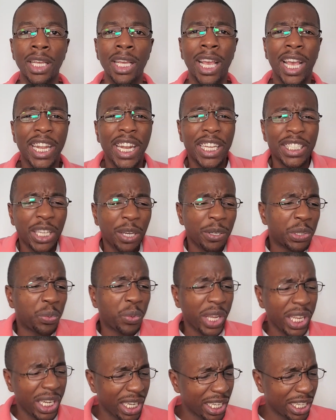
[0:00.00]
And as I was
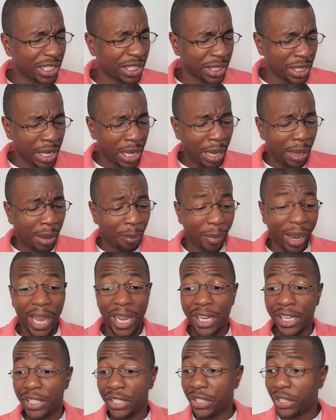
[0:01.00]
reading this, my
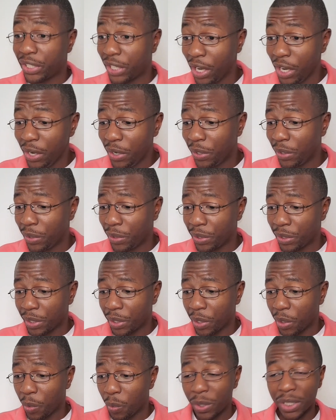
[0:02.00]
concern
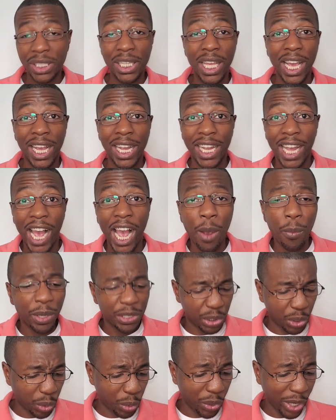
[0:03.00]
was that God was
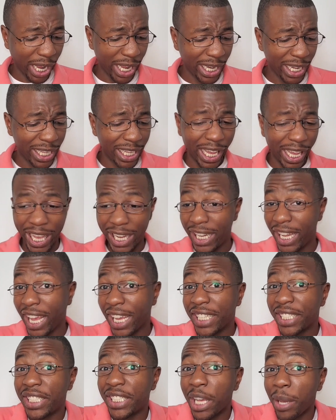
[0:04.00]
creating an
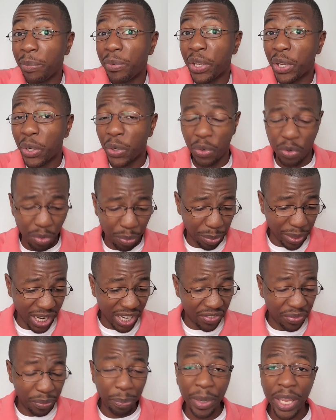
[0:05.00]
accepted group
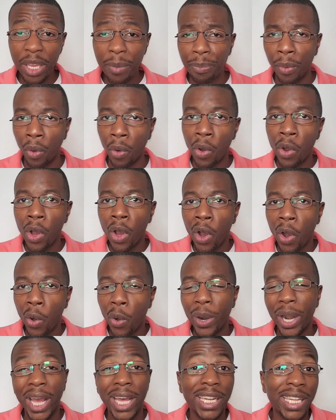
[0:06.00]
of people
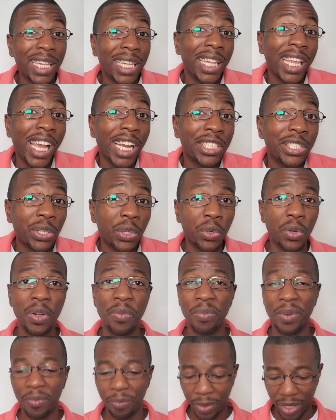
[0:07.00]
or an elect group
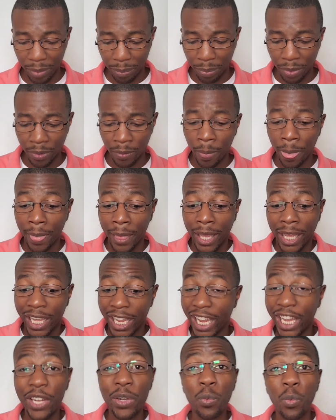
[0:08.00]
of people
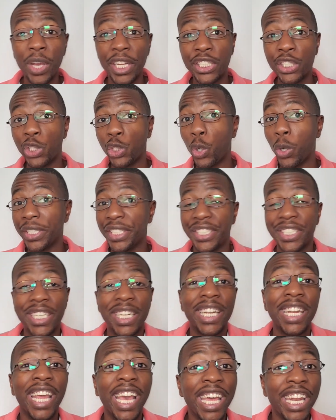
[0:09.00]
in which your
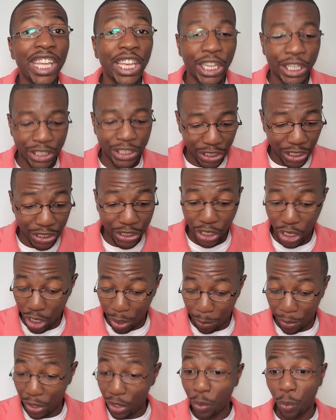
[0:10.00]
genetics
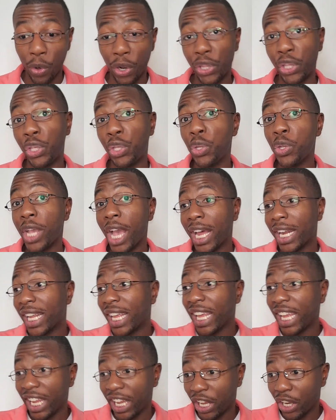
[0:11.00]
determined whether you got
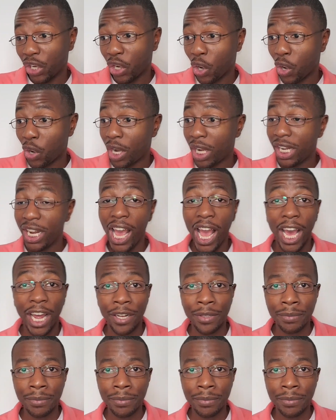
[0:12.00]
in or not.